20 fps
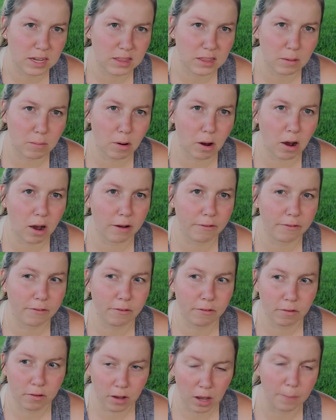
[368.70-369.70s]
get them up
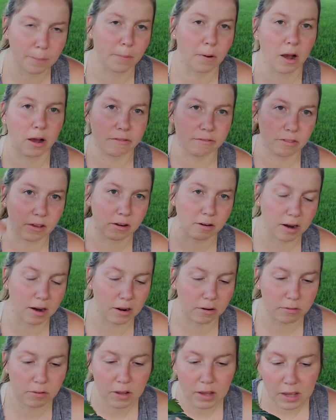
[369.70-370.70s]
off the
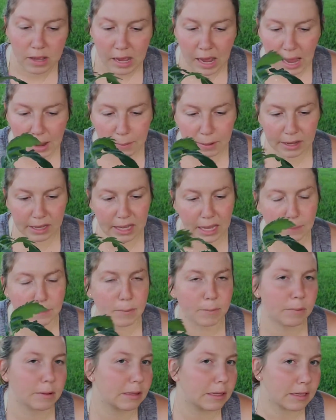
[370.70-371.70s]
ground. I might keep
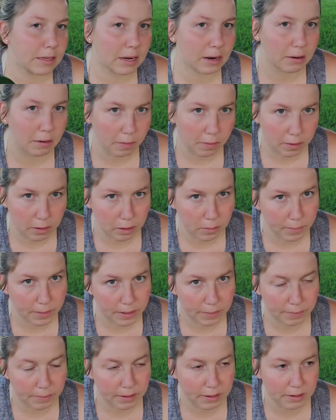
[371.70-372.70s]
them cleaned out a little
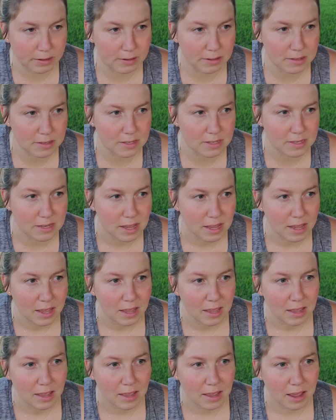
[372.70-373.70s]
bit because
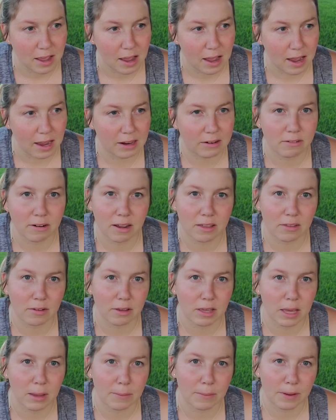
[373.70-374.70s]
I'd rather
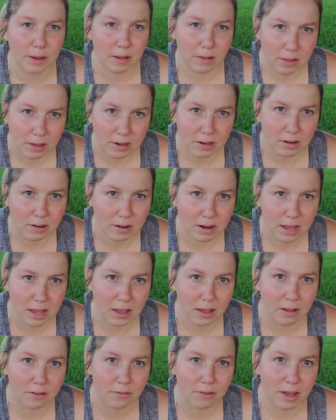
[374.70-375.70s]
keep it cleaner and
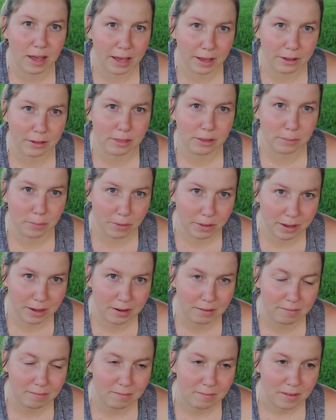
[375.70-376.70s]
have a healthy
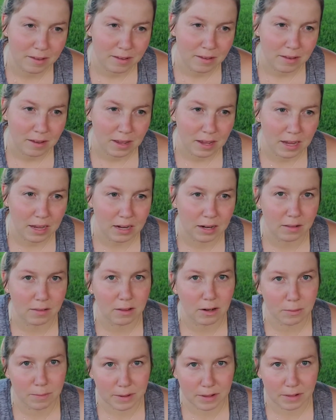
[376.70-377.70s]
plant and get a
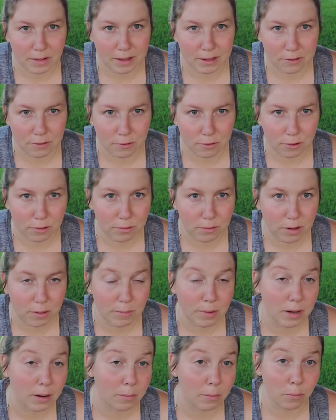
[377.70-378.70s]
little bit less fruit. I
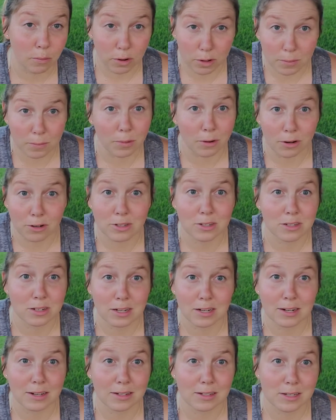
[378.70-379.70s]
mean, I'm one person
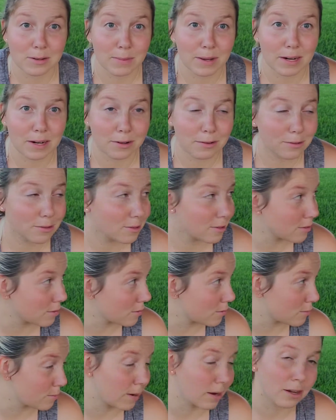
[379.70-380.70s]
eating tomatoes
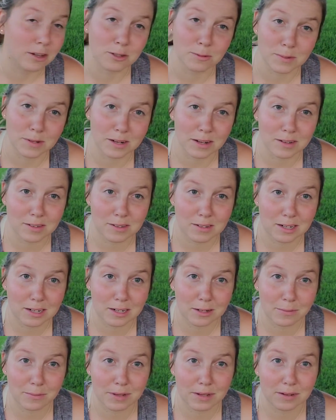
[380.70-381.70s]
because my husband doesn't eat
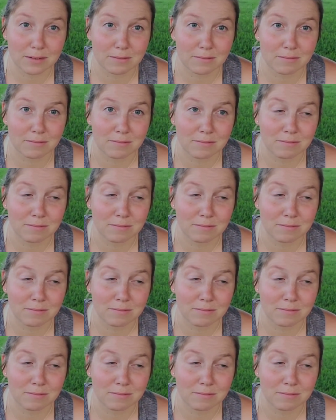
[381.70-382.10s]
them, and